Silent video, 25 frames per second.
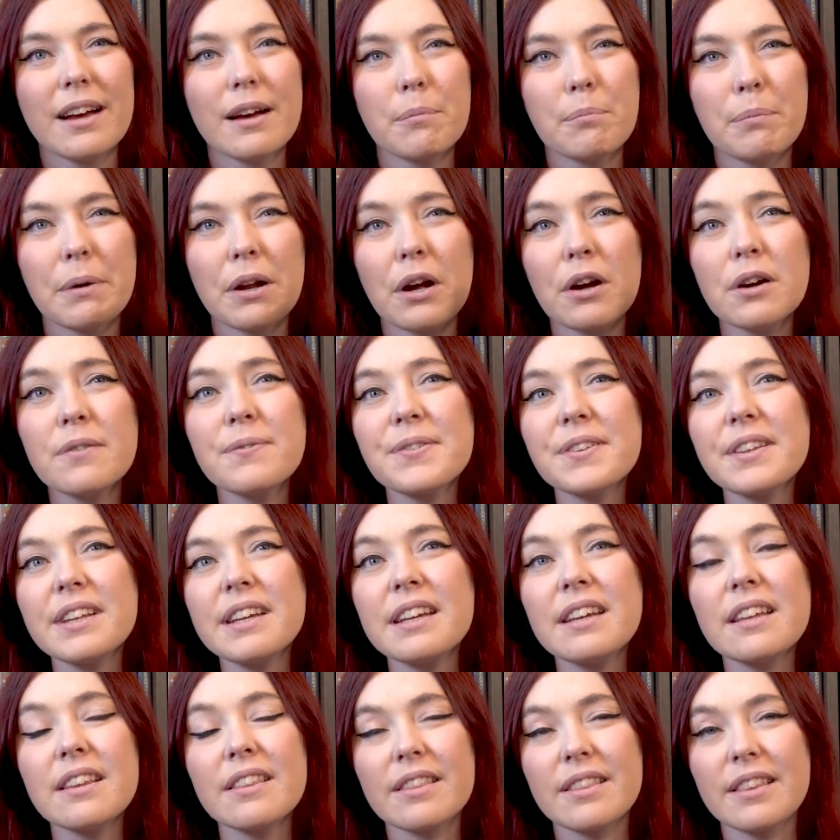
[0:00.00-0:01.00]
But
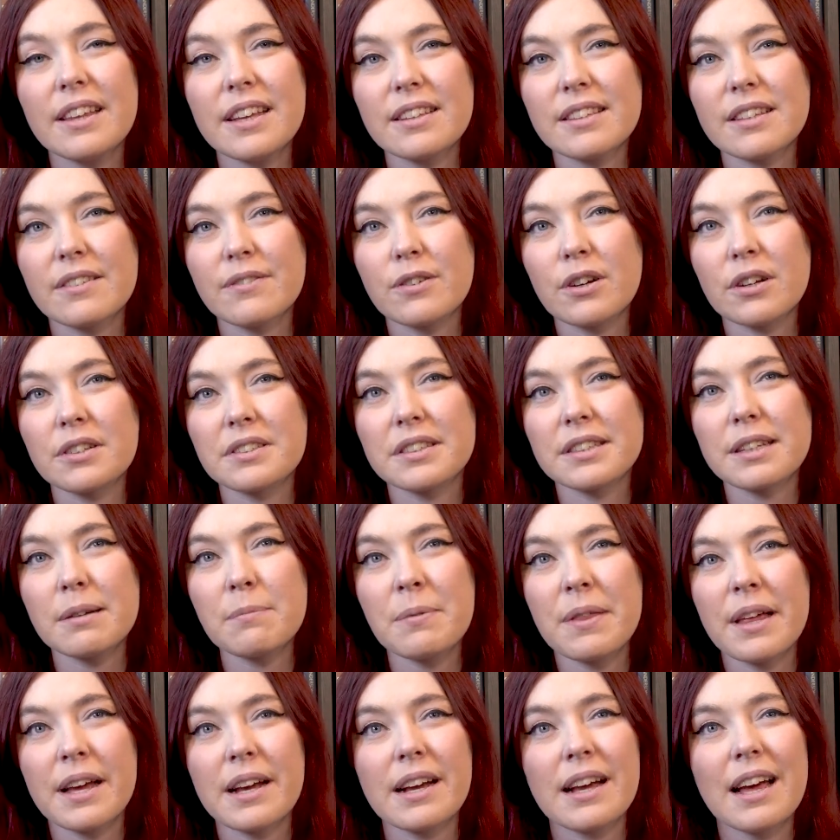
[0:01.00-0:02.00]
hopefully these have got
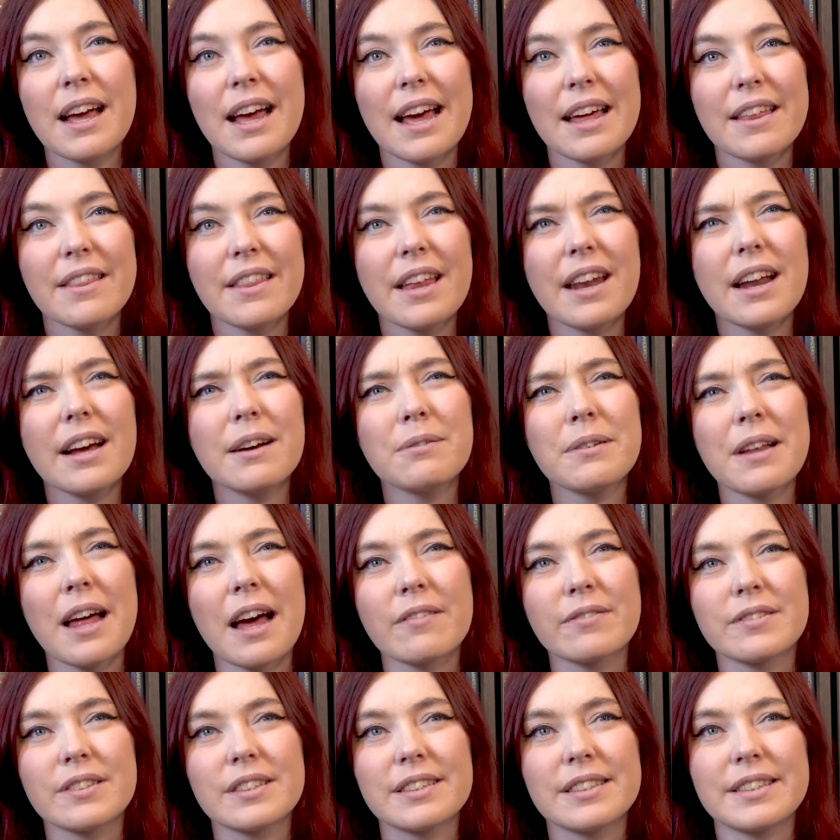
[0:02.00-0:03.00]
something, and then I will
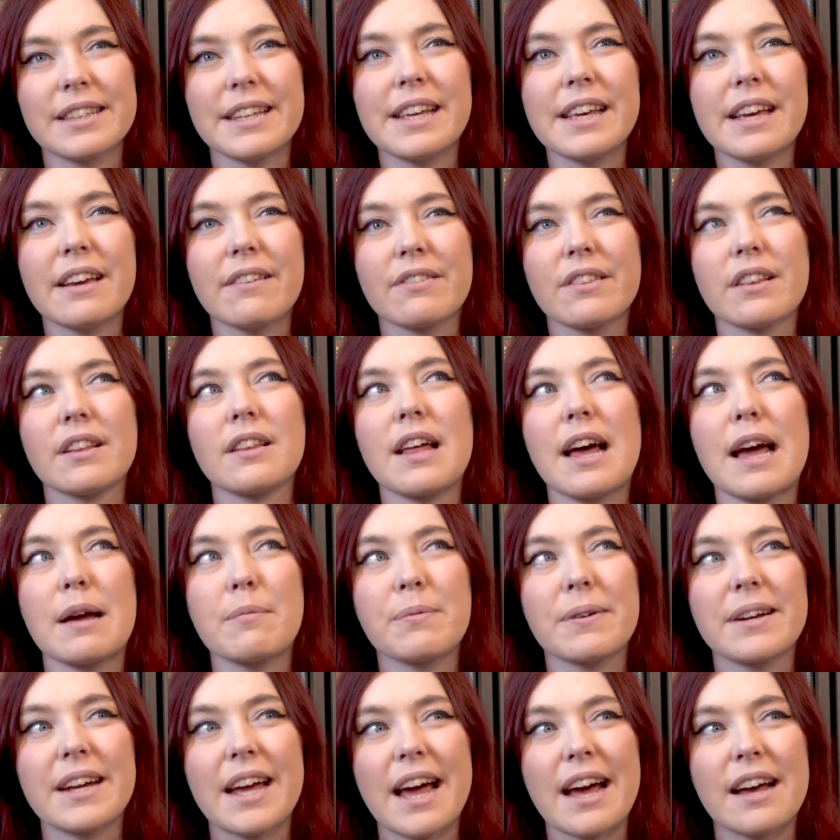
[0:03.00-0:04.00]
have to see if the
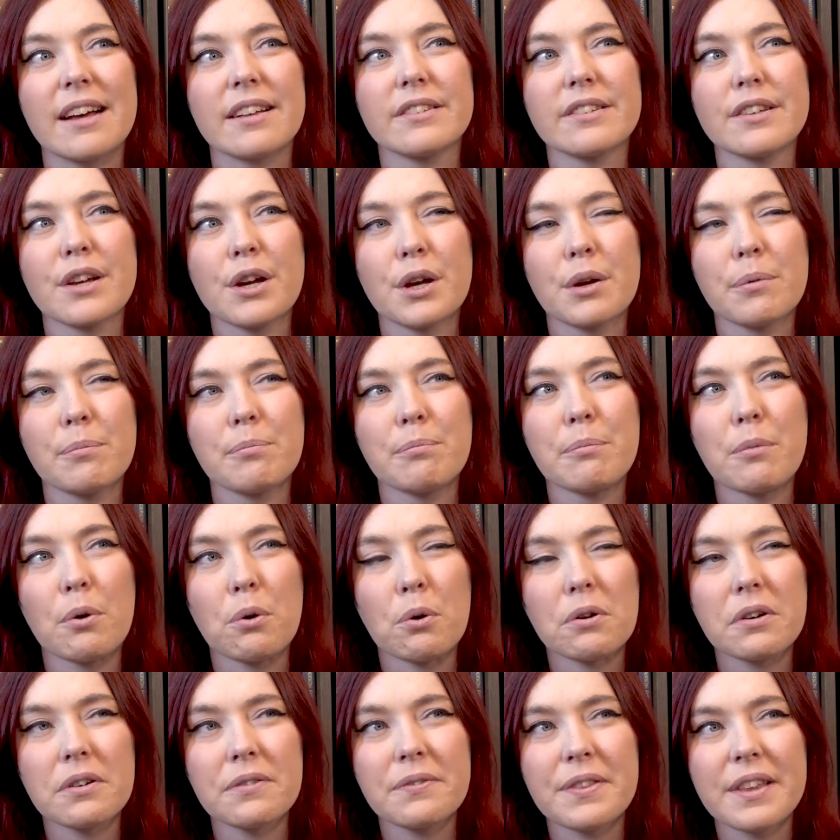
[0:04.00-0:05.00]
library has
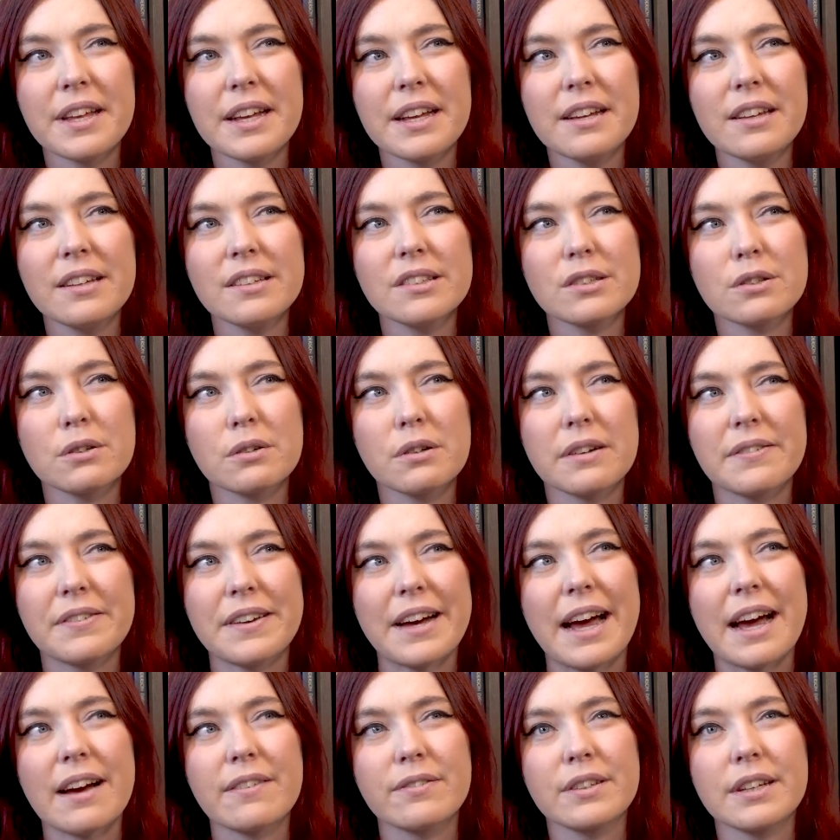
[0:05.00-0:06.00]
more of these or if I
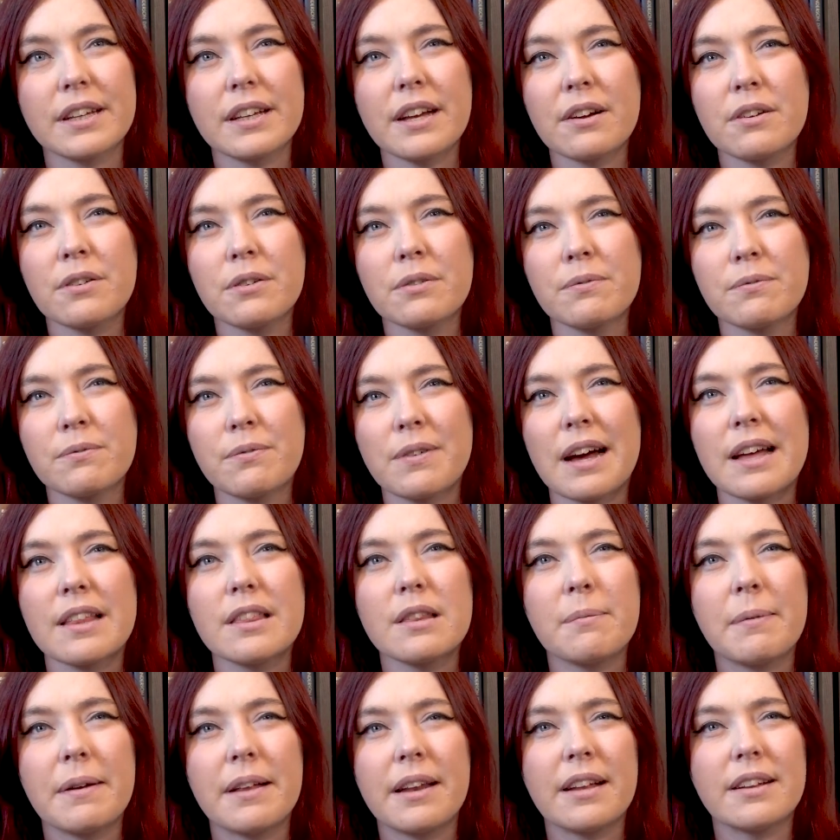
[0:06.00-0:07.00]
have to go find
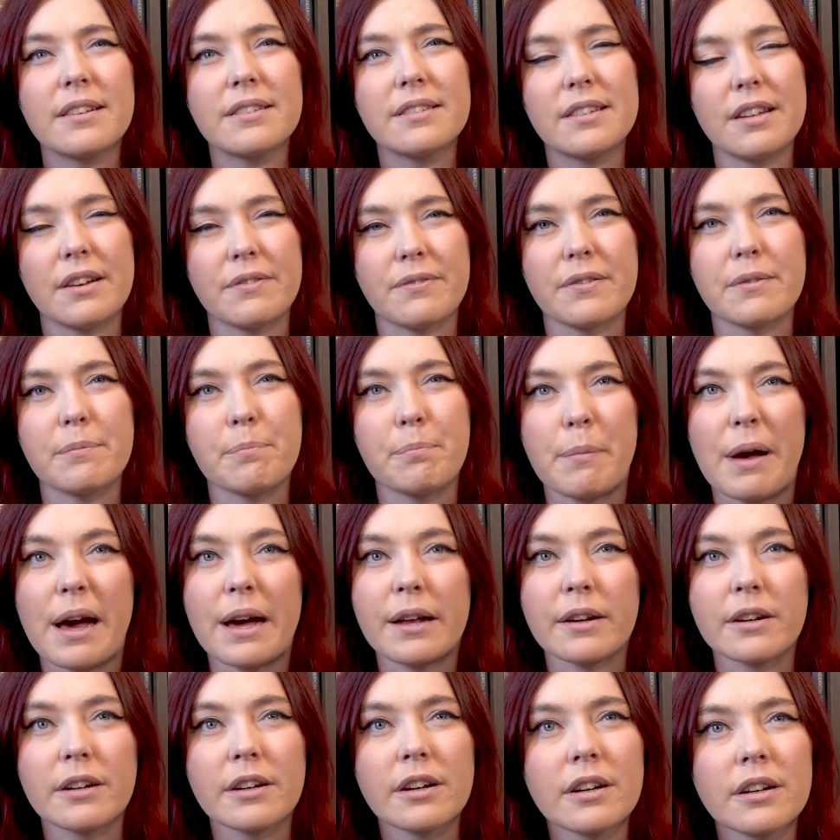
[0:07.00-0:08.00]
them in a different
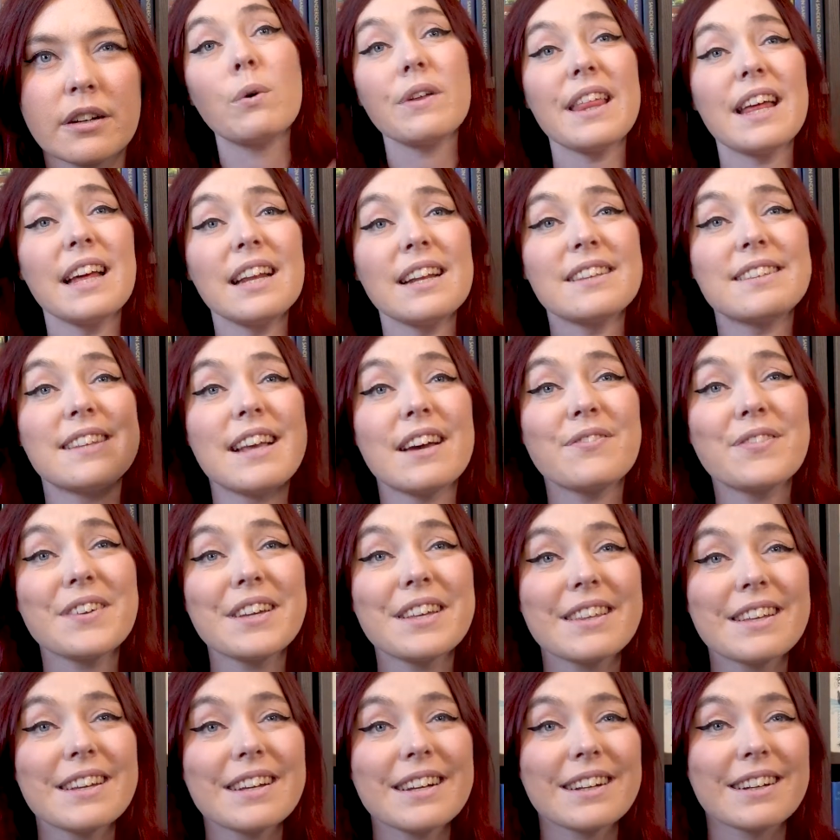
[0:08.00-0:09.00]
manner. Well, that is
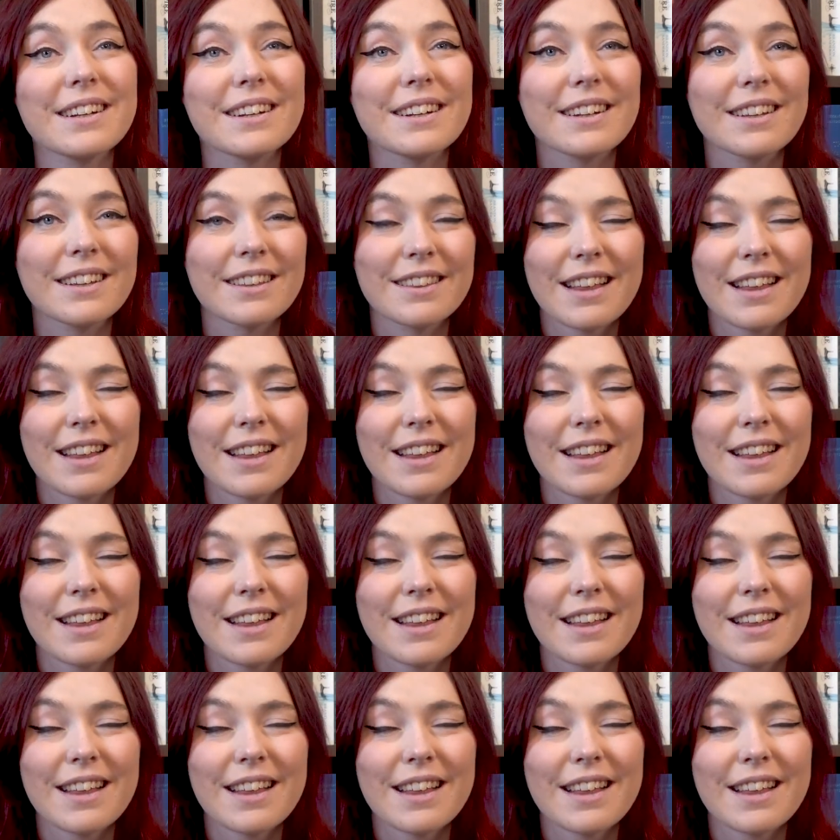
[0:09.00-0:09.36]
everything.